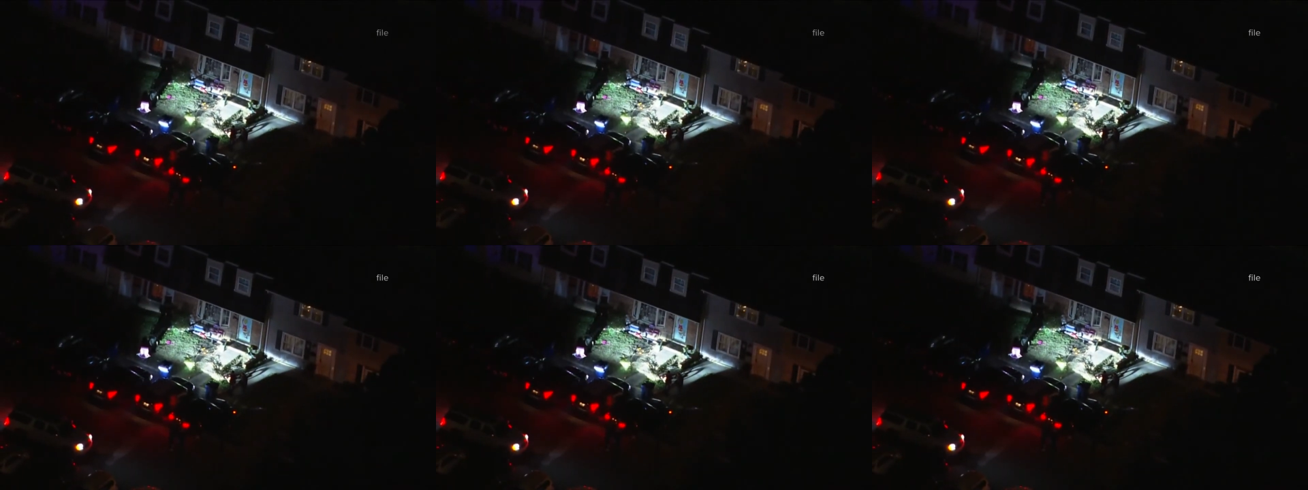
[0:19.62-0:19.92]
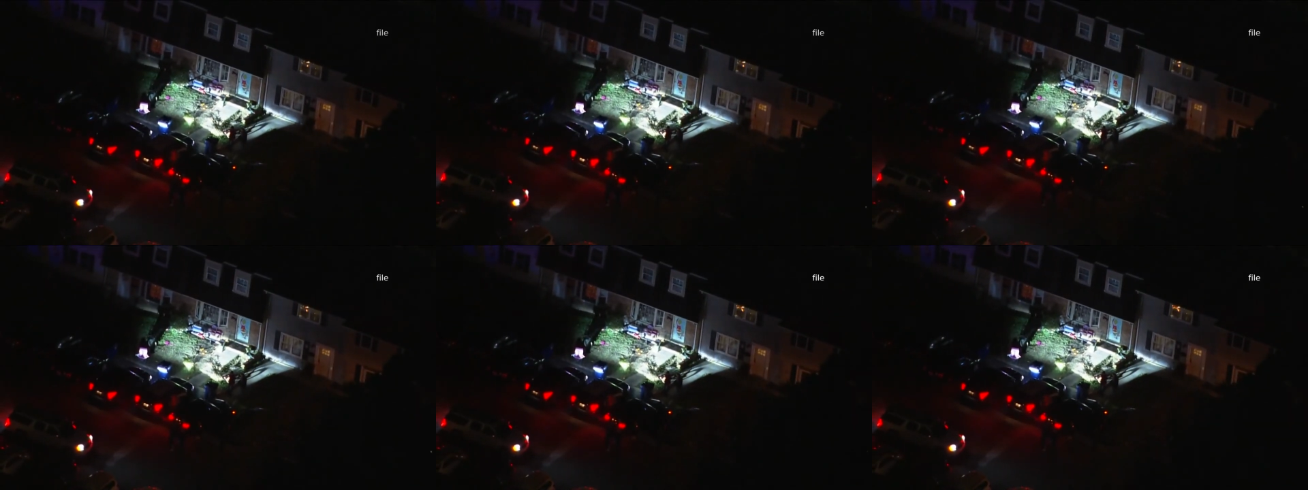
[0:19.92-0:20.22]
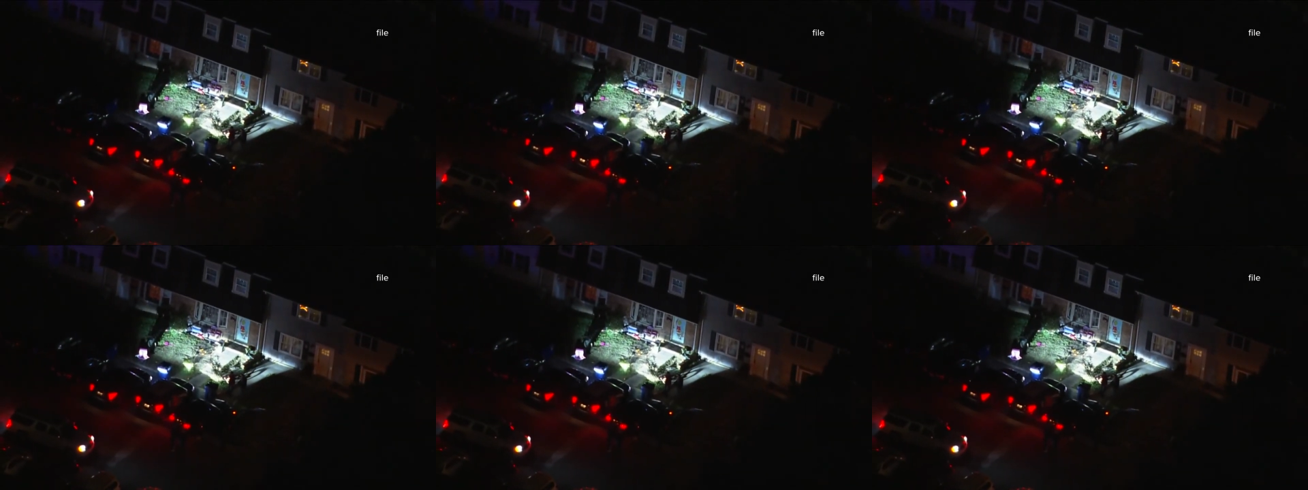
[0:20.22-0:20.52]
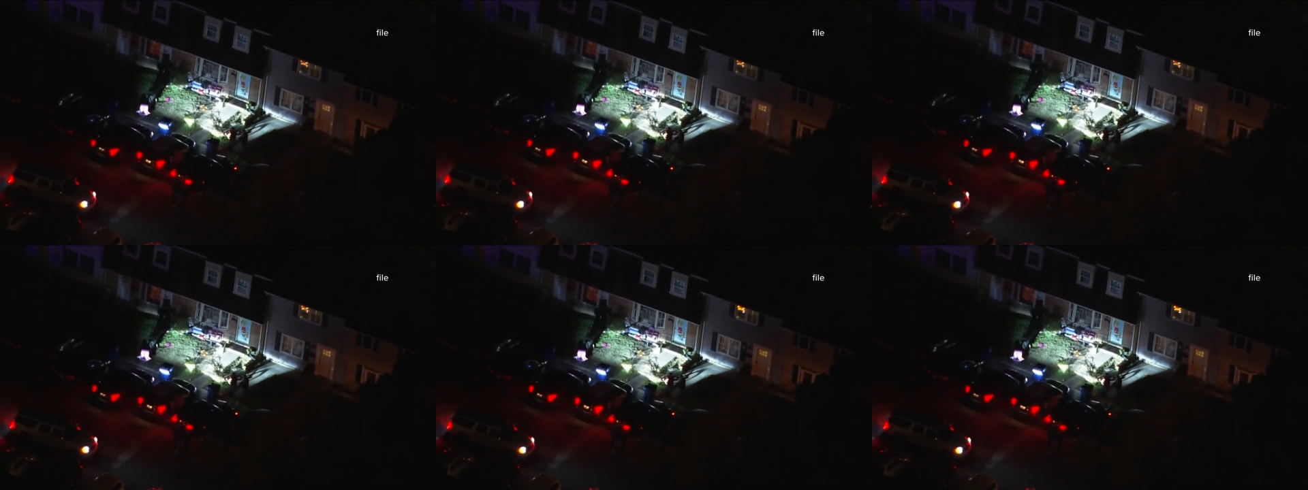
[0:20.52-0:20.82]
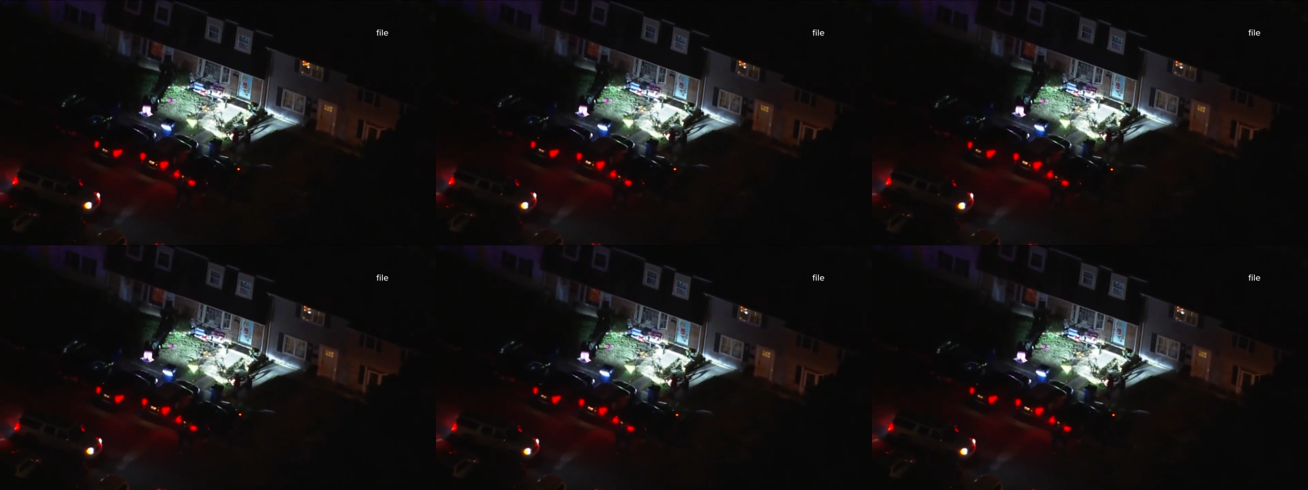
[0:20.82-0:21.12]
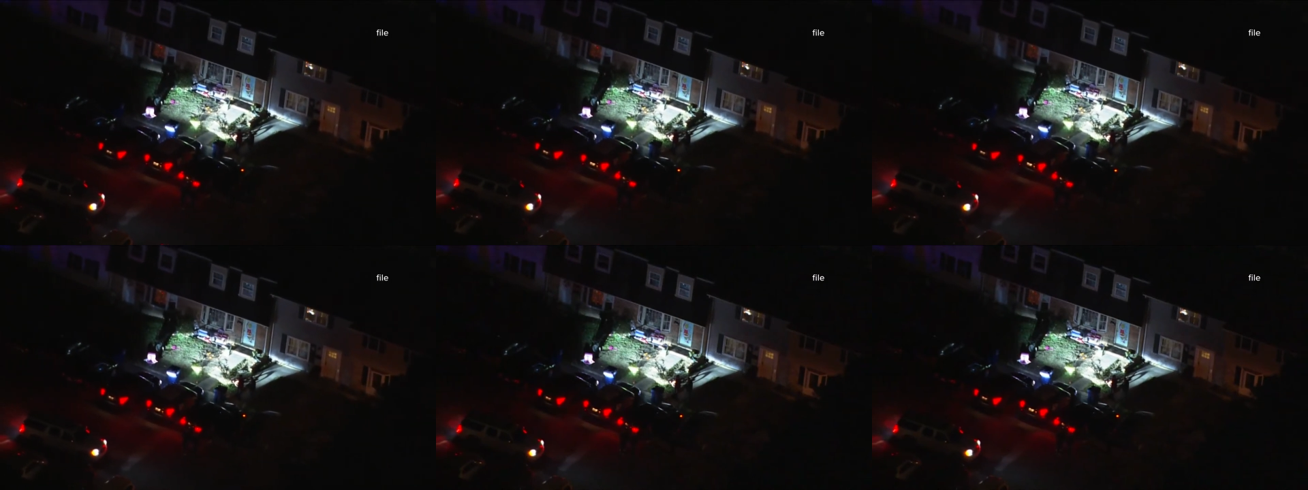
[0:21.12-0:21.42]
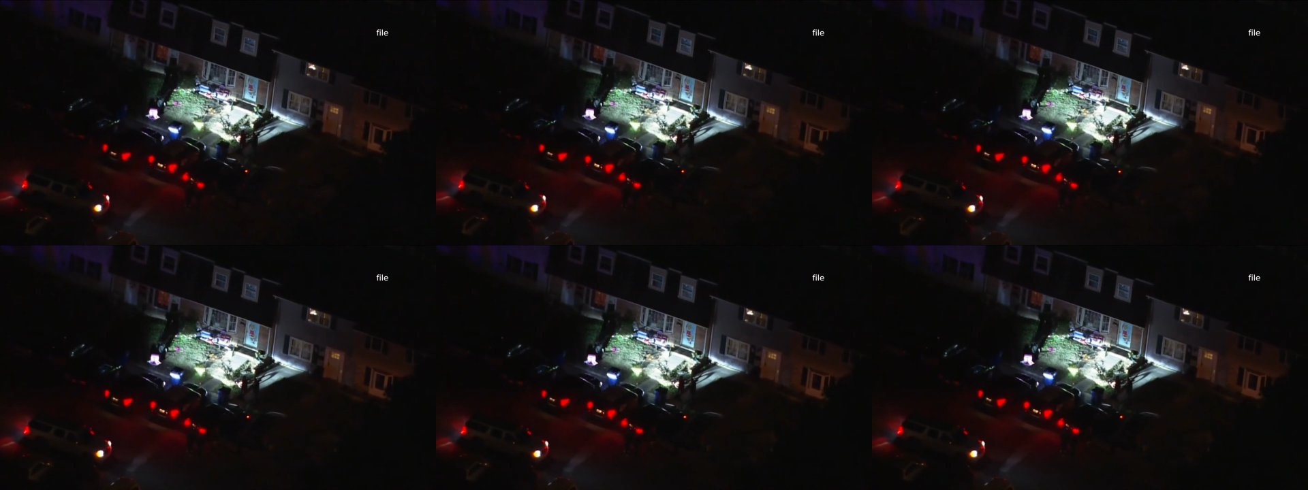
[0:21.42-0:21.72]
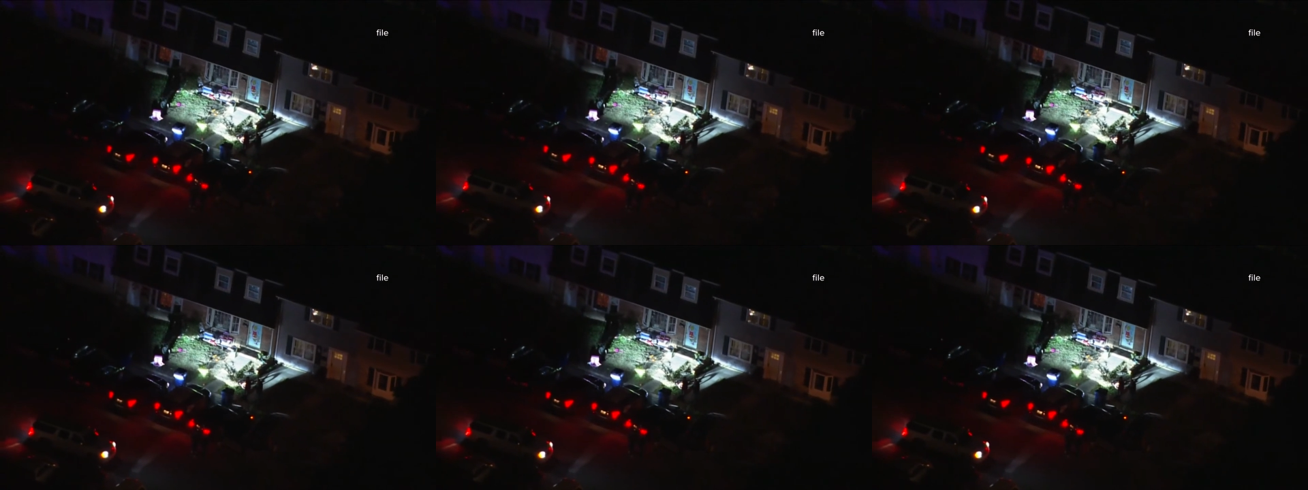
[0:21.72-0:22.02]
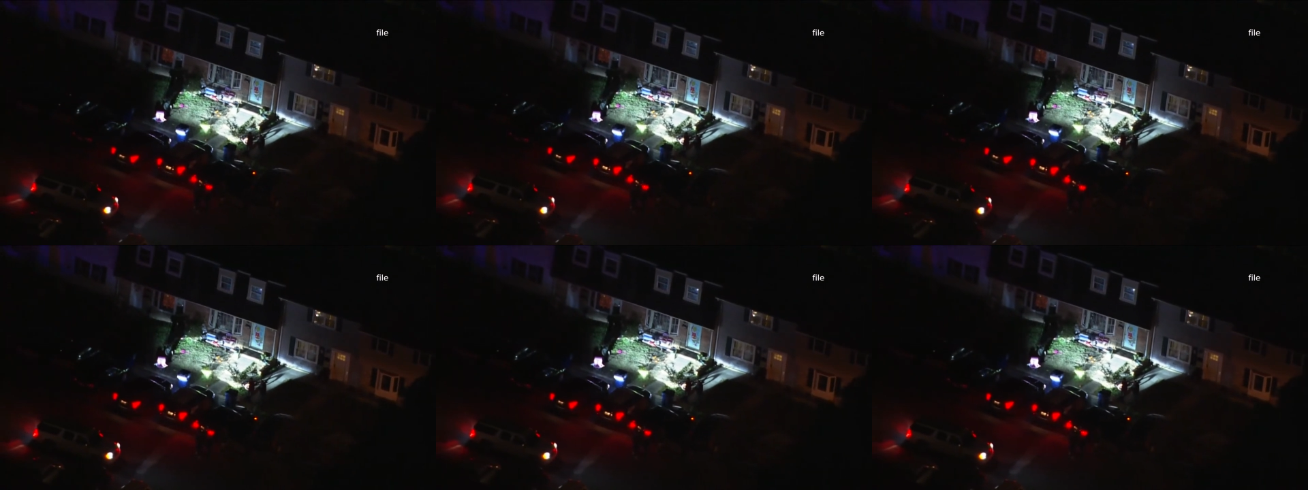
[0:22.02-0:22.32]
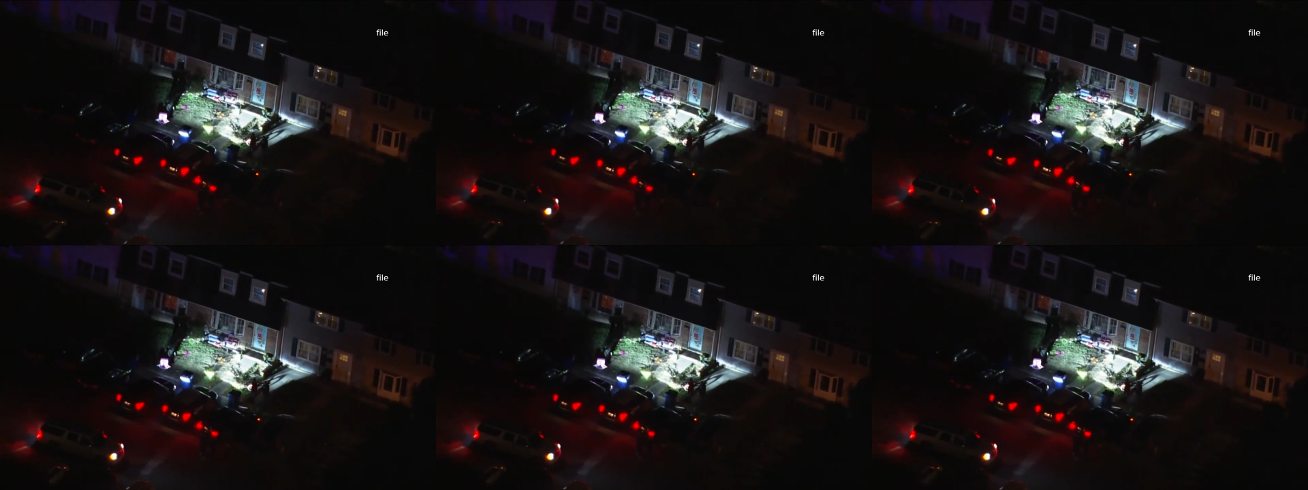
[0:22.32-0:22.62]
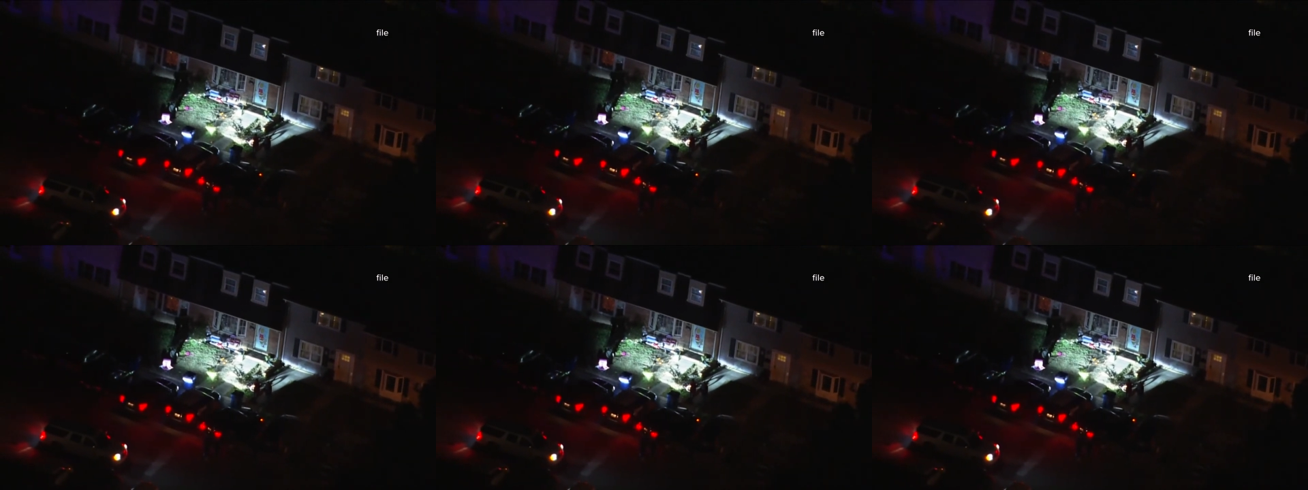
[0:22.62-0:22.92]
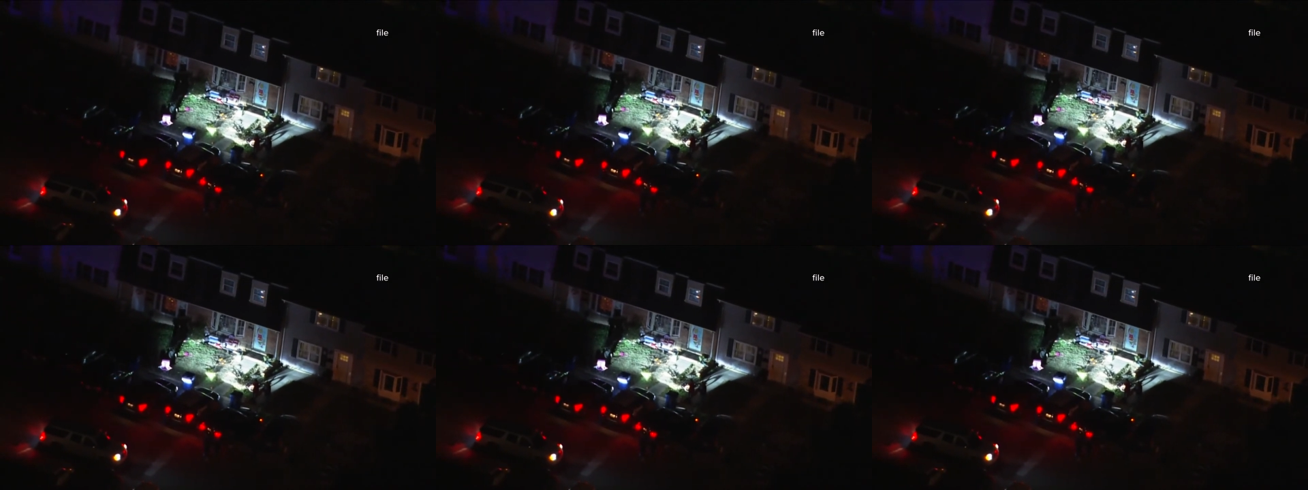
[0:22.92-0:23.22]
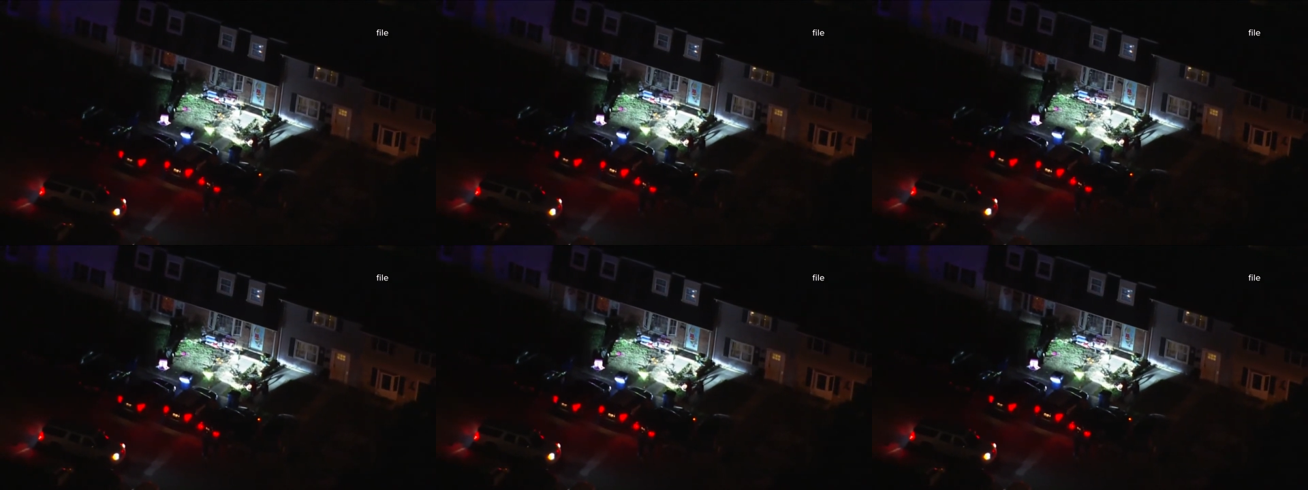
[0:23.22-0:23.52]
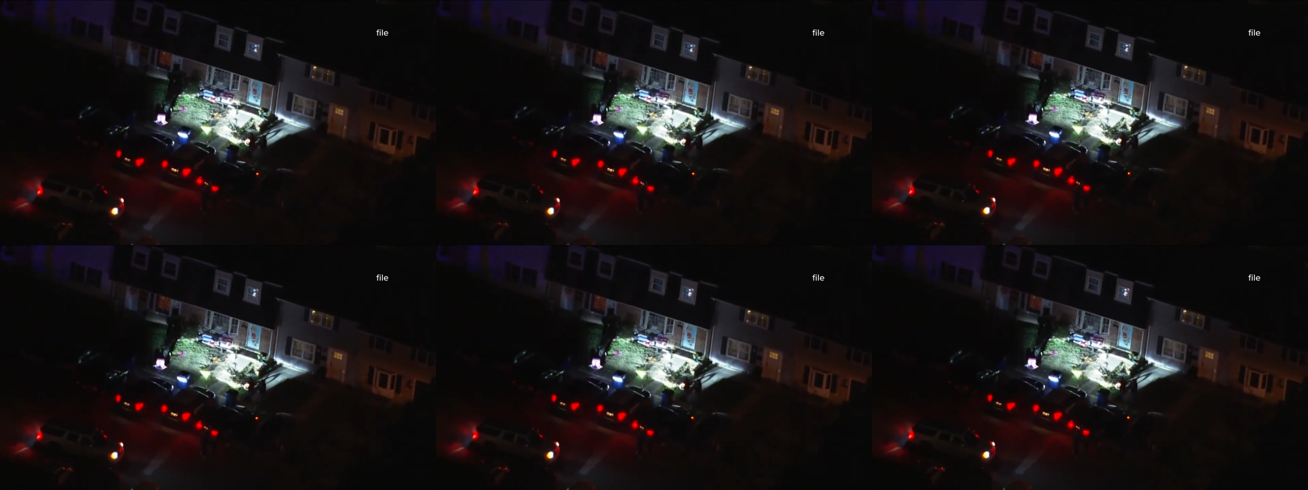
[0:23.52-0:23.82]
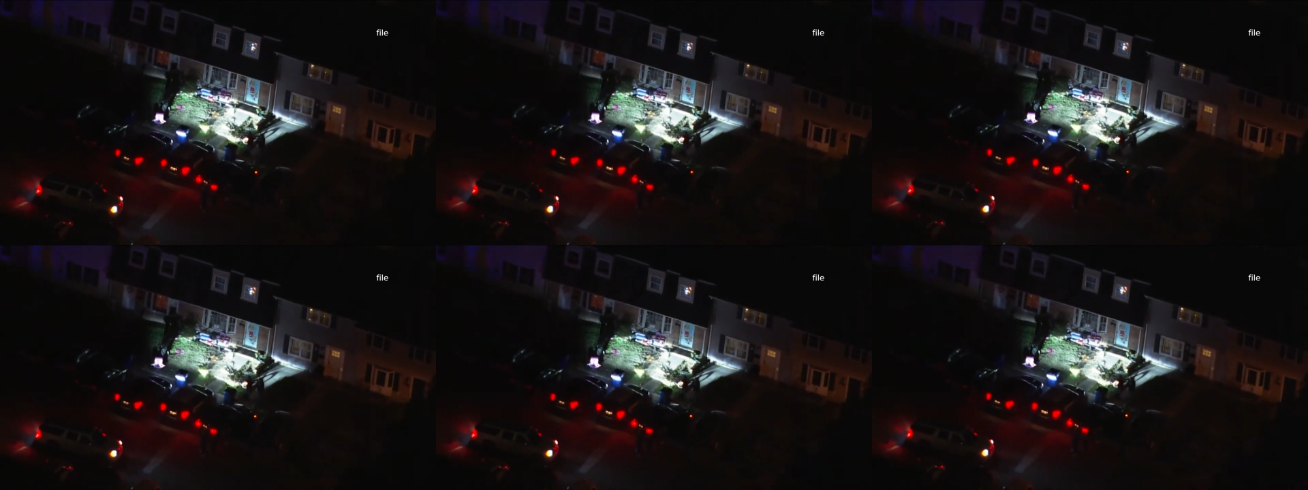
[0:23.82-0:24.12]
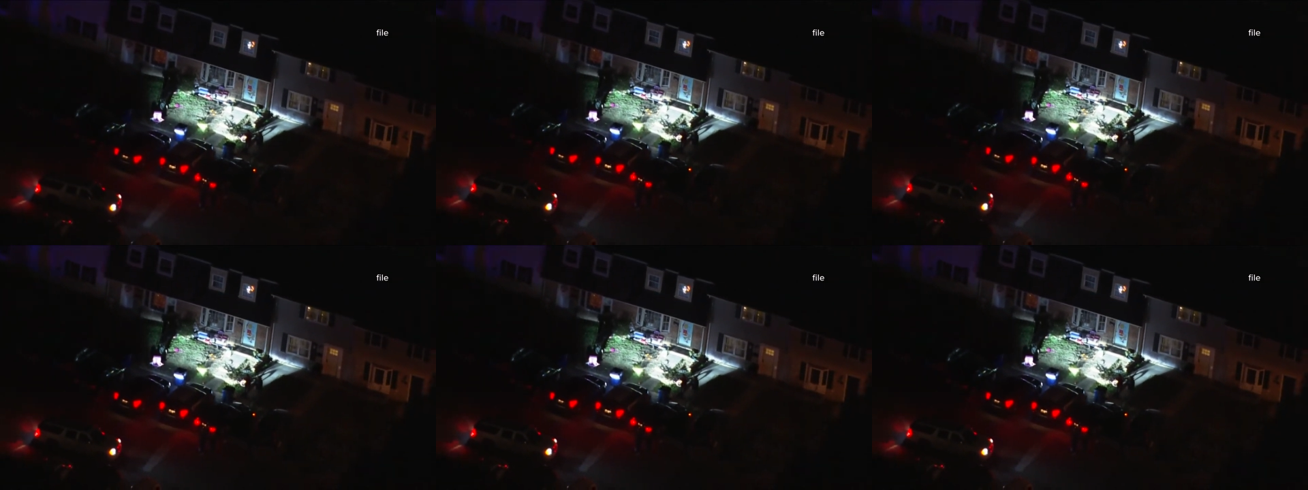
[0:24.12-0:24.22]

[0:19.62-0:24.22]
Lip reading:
(no speaker visible)